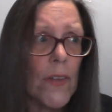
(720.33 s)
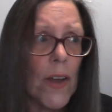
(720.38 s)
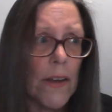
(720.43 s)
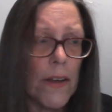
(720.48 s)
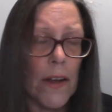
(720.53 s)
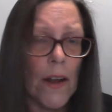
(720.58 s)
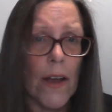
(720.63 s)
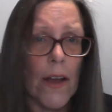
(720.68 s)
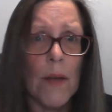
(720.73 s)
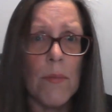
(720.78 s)

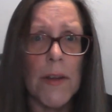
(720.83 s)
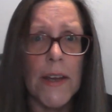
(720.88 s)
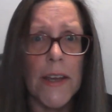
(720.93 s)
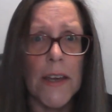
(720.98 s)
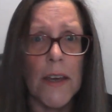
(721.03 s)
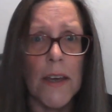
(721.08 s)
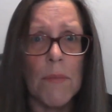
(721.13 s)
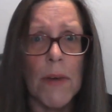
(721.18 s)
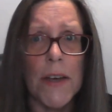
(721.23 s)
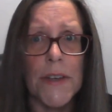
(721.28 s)
You know, how
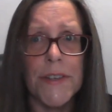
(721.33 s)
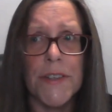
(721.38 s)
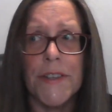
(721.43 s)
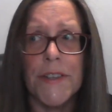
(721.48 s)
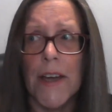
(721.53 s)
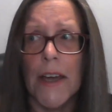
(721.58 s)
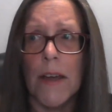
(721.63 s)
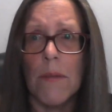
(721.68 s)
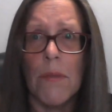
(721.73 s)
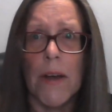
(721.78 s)
many emails a
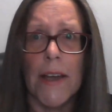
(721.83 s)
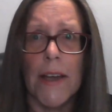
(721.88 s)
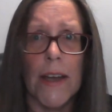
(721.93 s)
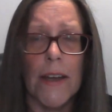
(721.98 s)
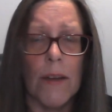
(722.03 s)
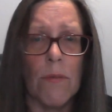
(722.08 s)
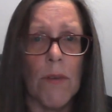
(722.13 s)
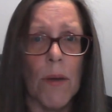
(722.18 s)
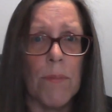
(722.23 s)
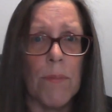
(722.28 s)
day am I
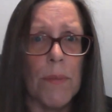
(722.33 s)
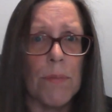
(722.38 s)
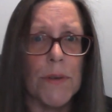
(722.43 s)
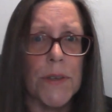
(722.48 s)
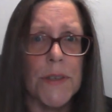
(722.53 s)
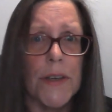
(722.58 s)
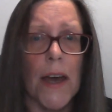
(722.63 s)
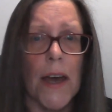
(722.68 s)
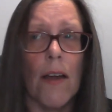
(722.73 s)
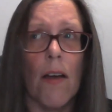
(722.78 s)
getting where people
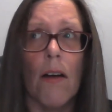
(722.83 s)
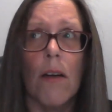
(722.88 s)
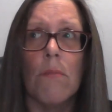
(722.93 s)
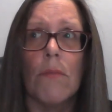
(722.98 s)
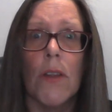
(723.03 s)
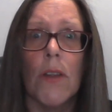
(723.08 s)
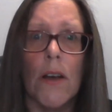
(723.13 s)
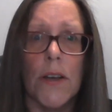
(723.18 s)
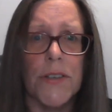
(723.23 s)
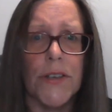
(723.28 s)
say, oh,
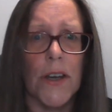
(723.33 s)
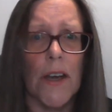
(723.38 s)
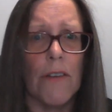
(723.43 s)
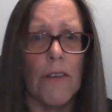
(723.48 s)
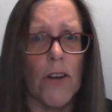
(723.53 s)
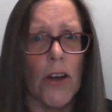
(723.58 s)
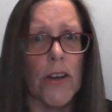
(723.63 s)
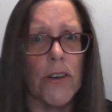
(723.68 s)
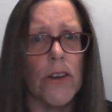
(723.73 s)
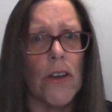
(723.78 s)
I'm lost,
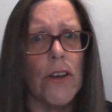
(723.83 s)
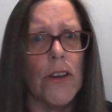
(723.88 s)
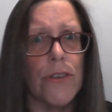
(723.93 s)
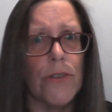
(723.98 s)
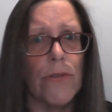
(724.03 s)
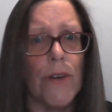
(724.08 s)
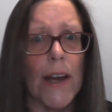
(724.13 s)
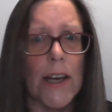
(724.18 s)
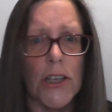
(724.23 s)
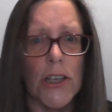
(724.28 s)
I've got no
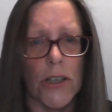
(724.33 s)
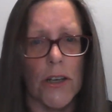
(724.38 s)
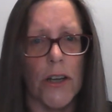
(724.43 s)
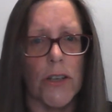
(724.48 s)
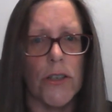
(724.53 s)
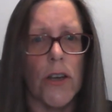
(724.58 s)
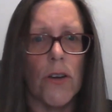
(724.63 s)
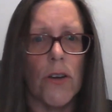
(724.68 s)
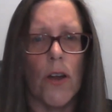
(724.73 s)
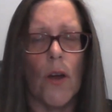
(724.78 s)
direction, I
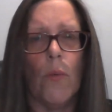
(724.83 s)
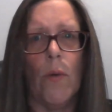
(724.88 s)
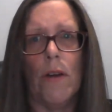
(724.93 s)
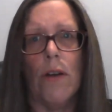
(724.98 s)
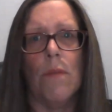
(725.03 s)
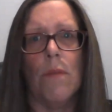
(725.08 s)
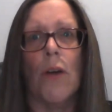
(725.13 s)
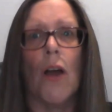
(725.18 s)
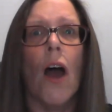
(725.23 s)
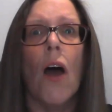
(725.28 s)
don't know where
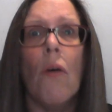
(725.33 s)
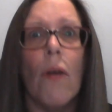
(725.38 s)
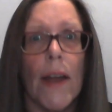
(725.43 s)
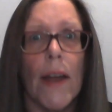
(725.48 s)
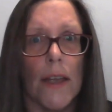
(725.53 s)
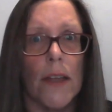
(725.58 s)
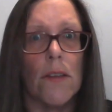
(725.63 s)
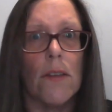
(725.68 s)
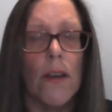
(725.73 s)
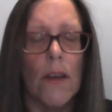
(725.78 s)
I'm
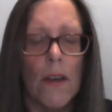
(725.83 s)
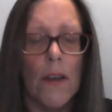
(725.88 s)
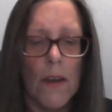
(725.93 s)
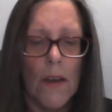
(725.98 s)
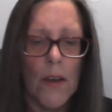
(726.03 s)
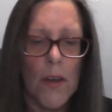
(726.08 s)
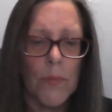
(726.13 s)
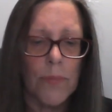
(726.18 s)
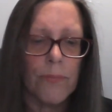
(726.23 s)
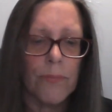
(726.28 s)
going?
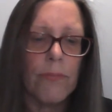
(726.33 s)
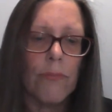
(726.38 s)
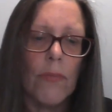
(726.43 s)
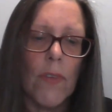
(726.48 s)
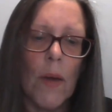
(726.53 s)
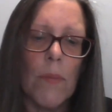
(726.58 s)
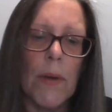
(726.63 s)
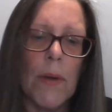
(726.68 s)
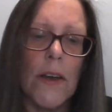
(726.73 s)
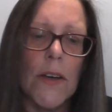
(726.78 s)

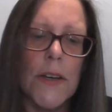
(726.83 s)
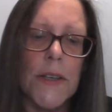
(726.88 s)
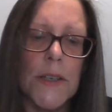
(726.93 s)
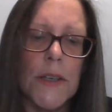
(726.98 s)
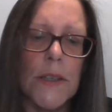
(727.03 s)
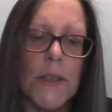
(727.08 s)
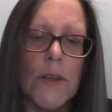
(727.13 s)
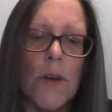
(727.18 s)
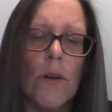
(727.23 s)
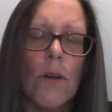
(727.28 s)
Because
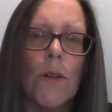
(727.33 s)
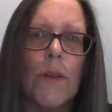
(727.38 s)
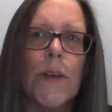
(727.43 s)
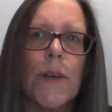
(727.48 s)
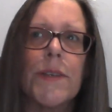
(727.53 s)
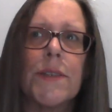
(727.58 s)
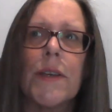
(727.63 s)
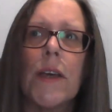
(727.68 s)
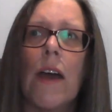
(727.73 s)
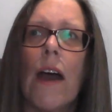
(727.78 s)
it's all
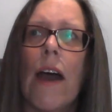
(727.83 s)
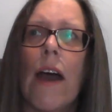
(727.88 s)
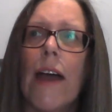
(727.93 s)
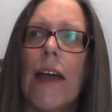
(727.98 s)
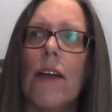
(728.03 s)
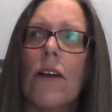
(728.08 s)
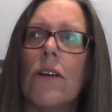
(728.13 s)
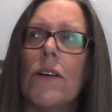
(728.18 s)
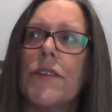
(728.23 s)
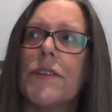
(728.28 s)
this
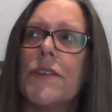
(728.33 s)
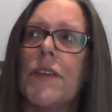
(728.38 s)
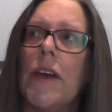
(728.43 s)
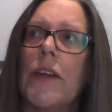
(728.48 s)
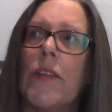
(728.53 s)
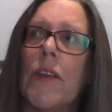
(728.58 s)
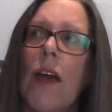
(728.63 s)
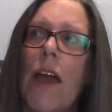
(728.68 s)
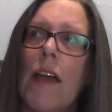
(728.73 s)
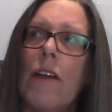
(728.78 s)
chaos
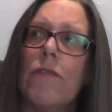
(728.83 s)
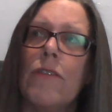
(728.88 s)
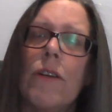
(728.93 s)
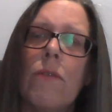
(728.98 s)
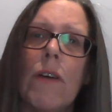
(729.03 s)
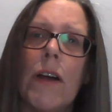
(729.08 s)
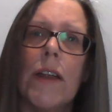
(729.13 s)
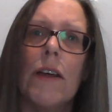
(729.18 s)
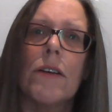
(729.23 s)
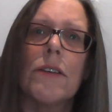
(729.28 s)
that the,
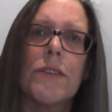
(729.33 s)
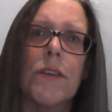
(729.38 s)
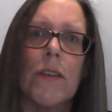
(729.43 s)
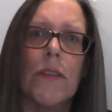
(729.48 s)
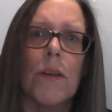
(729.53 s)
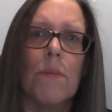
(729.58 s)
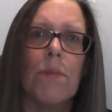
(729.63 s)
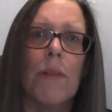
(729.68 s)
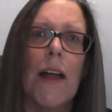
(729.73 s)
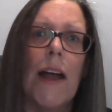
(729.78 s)
everyone else
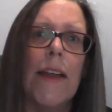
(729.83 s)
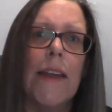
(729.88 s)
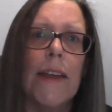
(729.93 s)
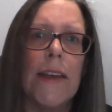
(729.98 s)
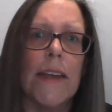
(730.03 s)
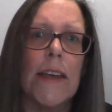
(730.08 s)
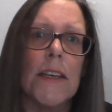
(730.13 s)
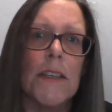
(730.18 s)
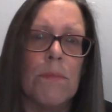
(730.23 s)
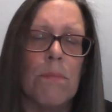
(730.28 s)
on the
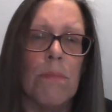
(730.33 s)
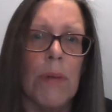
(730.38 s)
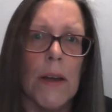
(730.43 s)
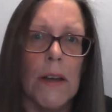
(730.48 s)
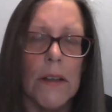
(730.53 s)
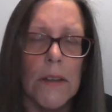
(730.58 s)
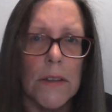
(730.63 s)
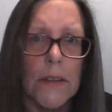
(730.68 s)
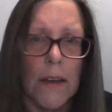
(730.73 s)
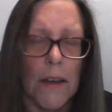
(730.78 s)
planet is
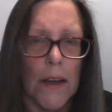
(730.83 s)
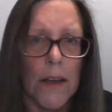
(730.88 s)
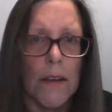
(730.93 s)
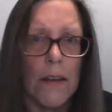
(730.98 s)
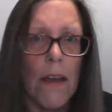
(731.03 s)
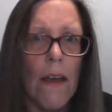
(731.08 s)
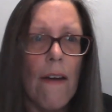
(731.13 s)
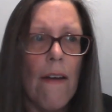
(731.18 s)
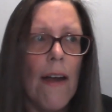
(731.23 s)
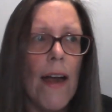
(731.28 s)
building
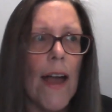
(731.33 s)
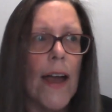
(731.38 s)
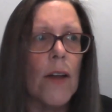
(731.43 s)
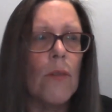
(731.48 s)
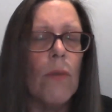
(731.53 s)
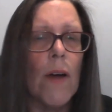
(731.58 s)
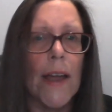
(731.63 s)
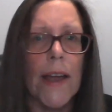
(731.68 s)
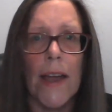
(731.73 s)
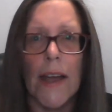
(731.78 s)

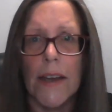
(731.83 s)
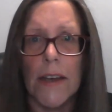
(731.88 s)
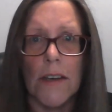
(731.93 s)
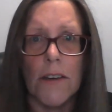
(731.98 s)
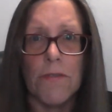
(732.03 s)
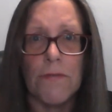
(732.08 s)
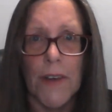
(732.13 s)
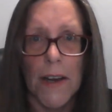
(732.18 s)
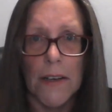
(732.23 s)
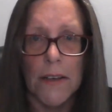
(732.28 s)
and we're getting
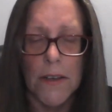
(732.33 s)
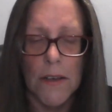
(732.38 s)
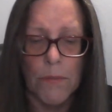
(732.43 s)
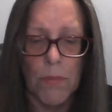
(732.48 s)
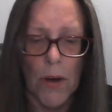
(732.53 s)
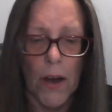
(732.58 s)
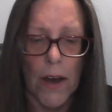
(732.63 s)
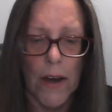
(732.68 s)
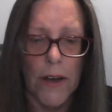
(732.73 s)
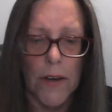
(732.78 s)
affected
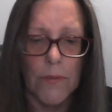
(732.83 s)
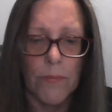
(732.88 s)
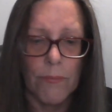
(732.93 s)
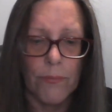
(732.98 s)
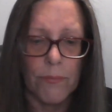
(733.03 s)
by it.